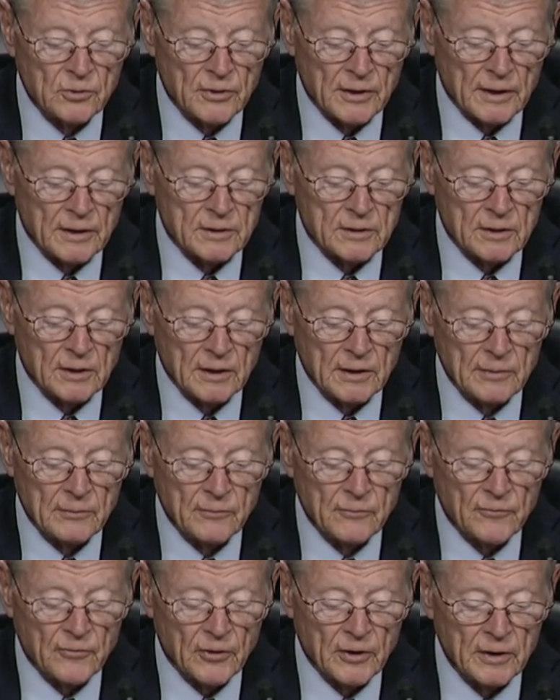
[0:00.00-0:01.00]
that
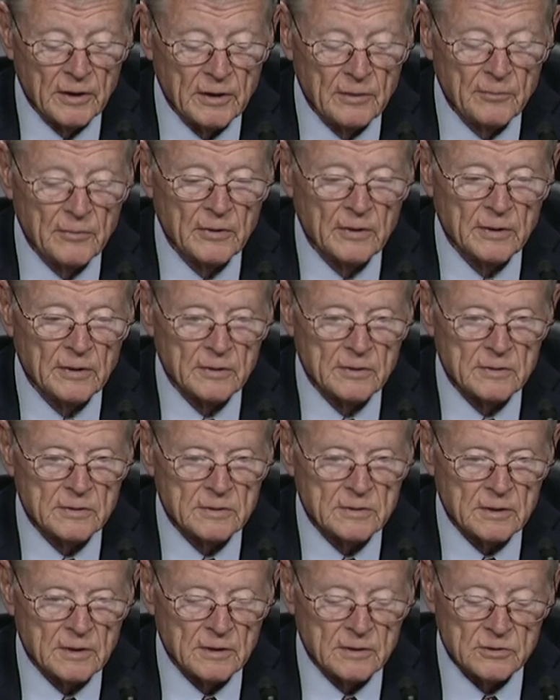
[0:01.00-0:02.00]
time frame
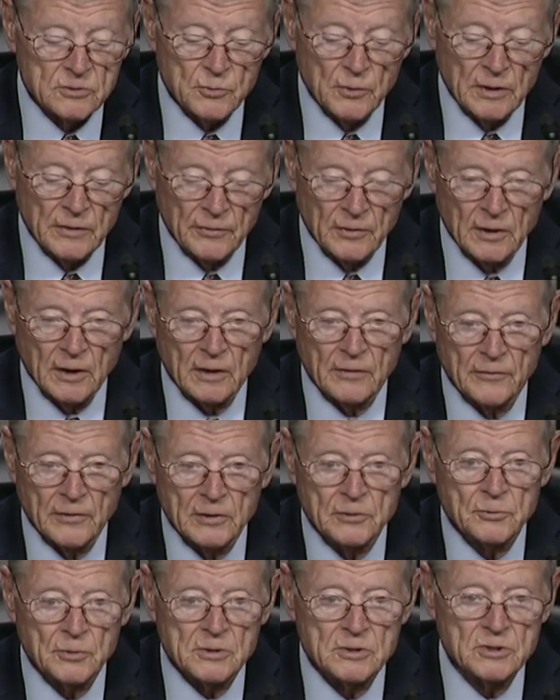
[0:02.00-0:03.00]
because we have a lot of
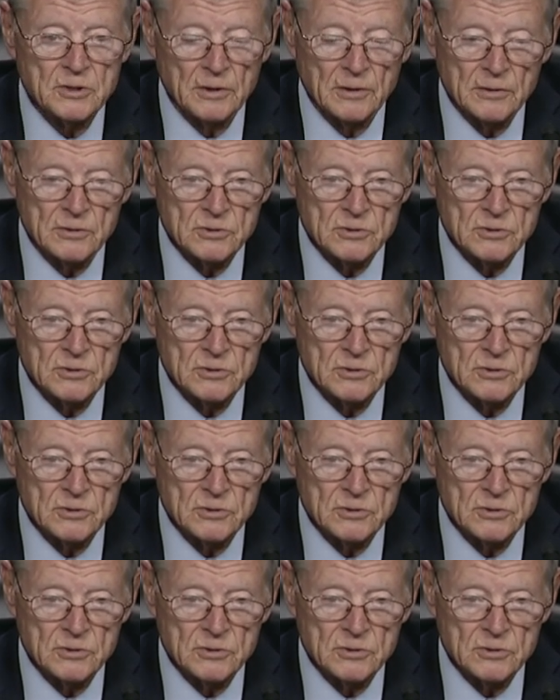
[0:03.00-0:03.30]
interest here,